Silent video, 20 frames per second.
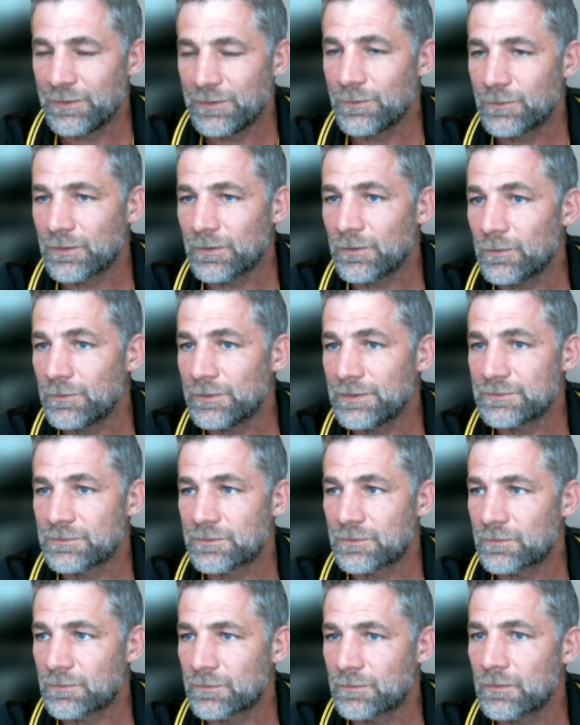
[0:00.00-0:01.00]
you could
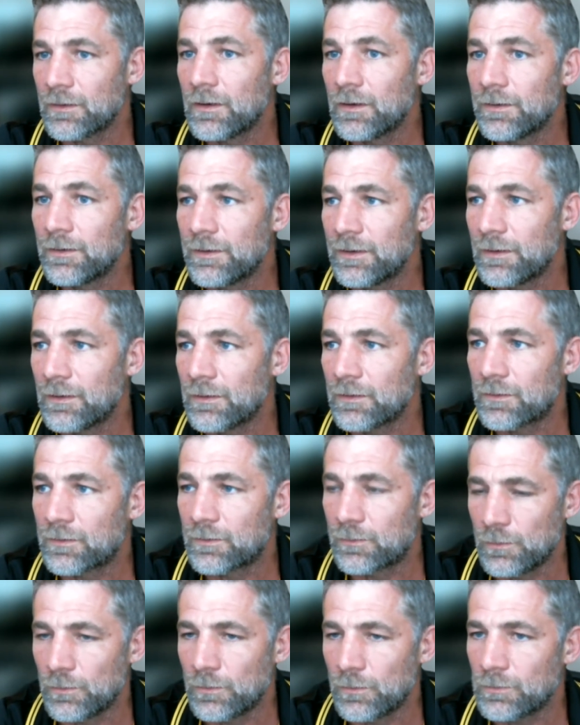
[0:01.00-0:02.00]
always
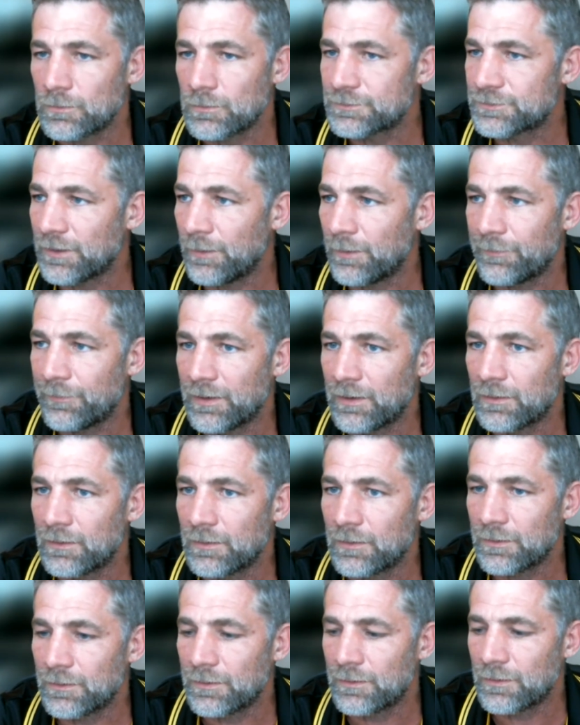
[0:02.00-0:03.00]
Google something
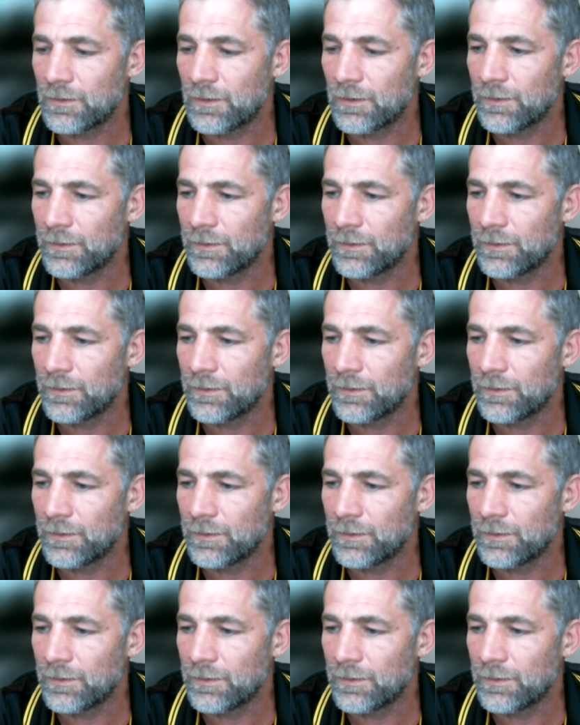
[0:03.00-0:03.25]
on